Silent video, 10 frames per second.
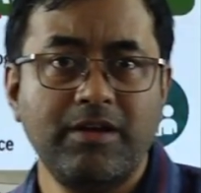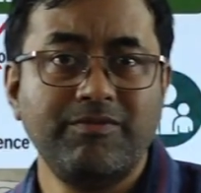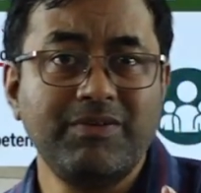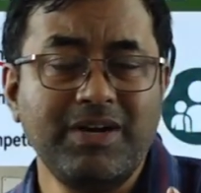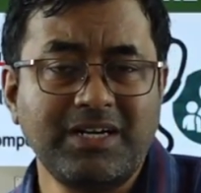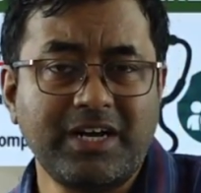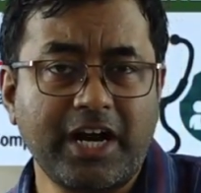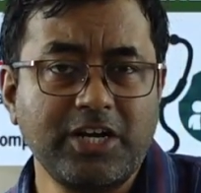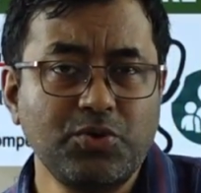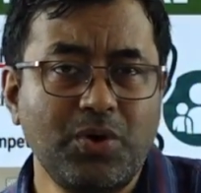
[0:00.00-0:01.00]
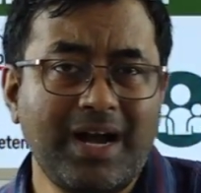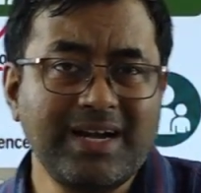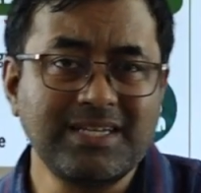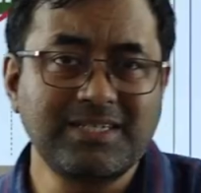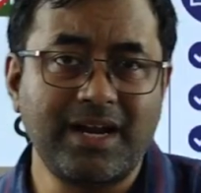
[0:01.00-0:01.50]
we will try to
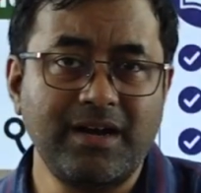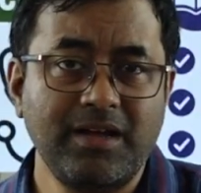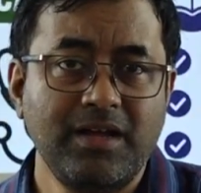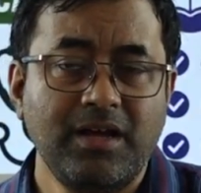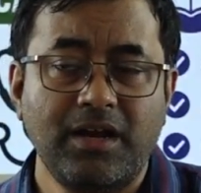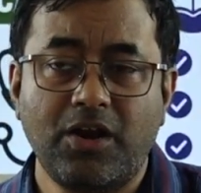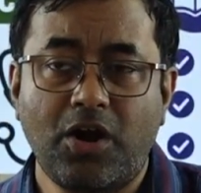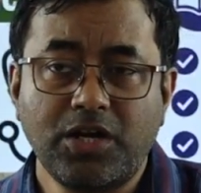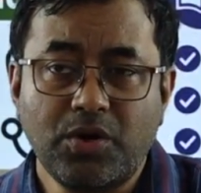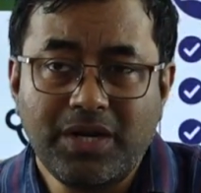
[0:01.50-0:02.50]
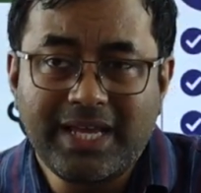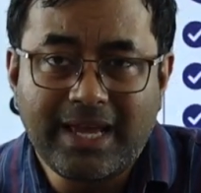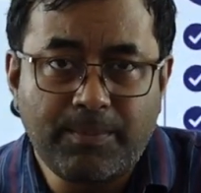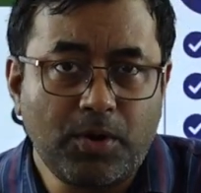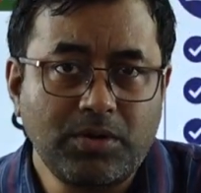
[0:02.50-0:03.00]
understand not only
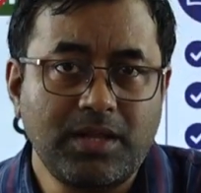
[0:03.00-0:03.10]
about